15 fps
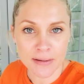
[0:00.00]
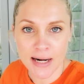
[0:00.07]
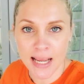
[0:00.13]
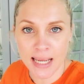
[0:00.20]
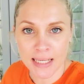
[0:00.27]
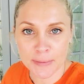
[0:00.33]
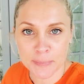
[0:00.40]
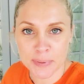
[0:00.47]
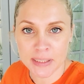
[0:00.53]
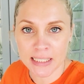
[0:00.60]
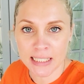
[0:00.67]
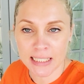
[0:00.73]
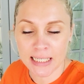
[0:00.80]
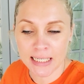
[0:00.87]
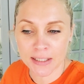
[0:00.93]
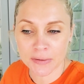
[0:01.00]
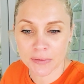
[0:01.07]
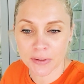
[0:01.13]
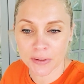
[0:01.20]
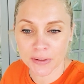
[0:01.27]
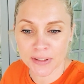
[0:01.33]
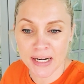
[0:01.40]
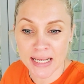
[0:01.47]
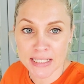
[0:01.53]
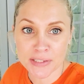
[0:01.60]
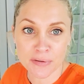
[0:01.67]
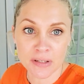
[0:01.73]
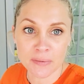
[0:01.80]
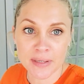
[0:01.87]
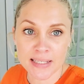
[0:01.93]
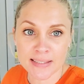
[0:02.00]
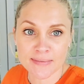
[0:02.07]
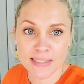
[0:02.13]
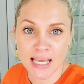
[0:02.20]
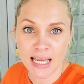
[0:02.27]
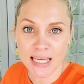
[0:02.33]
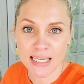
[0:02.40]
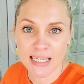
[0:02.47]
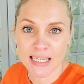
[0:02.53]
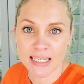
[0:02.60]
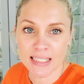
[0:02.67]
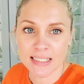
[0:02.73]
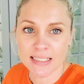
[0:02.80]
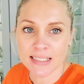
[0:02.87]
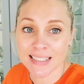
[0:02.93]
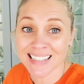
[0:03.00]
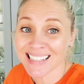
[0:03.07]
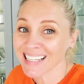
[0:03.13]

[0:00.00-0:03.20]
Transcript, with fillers: and plan out our next 3 weeks of science.